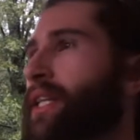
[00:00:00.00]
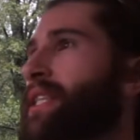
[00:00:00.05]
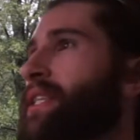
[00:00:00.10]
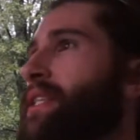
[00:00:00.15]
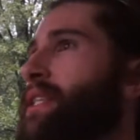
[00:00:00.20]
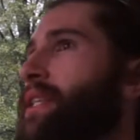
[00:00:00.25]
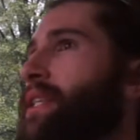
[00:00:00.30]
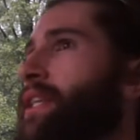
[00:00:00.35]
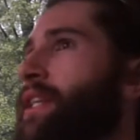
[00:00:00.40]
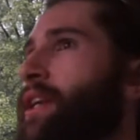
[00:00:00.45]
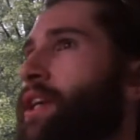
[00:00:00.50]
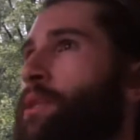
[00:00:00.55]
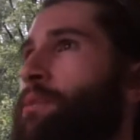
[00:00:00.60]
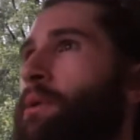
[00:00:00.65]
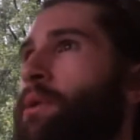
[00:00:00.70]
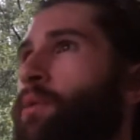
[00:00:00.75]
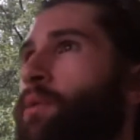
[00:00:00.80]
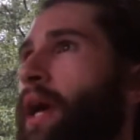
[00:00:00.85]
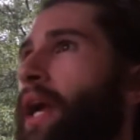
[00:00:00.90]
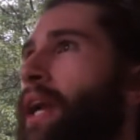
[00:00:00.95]
It's, you know, it's
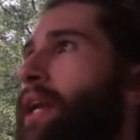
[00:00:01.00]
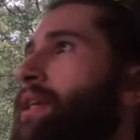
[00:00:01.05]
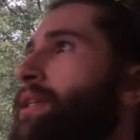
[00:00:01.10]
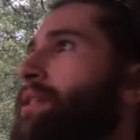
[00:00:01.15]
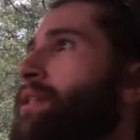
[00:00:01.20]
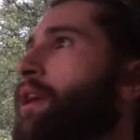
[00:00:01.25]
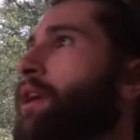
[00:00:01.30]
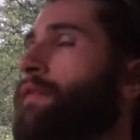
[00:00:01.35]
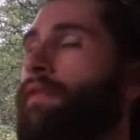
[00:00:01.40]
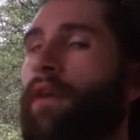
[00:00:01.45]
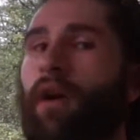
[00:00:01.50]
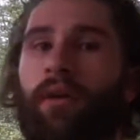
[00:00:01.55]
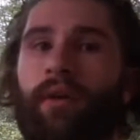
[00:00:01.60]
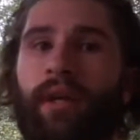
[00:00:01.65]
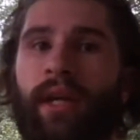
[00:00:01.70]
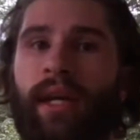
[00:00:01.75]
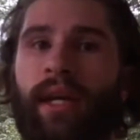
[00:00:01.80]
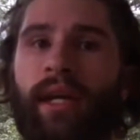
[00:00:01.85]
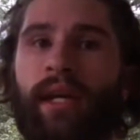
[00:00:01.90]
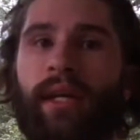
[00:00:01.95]
been raining and stuff all
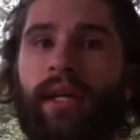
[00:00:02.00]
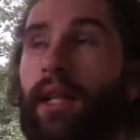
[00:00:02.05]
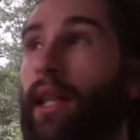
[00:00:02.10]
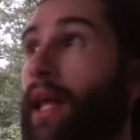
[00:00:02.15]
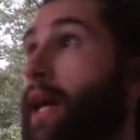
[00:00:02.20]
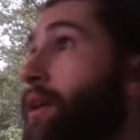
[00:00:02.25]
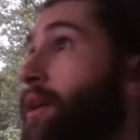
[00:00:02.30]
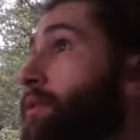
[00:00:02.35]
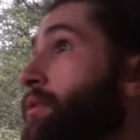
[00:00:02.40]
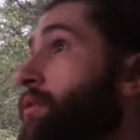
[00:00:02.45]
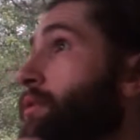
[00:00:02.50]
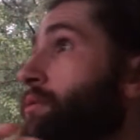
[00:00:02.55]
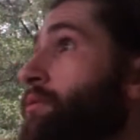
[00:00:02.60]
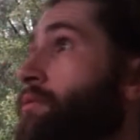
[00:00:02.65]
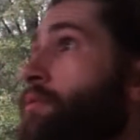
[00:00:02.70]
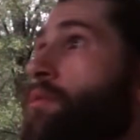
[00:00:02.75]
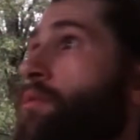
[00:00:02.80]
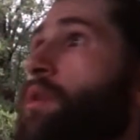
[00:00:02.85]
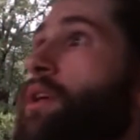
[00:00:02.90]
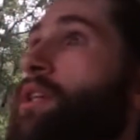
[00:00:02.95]
day. Clouds are
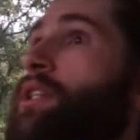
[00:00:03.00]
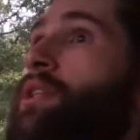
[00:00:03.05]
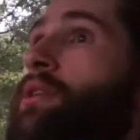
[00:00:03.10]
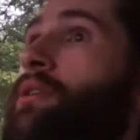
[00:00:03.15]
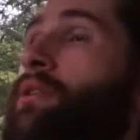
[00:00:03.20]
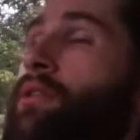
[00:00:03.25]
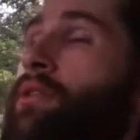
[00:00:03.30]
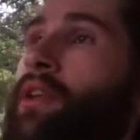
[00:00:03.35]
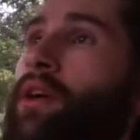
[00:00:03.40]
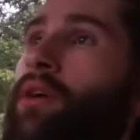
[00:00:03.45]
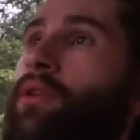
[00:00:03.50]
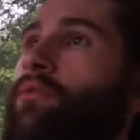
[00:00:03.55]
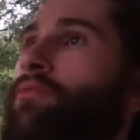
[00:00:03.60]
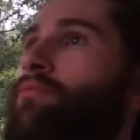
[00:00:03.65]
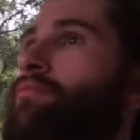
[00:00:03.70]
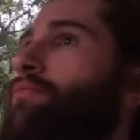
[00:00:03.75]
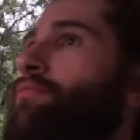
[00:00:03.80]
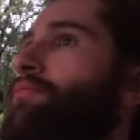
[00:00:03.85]
whipping by?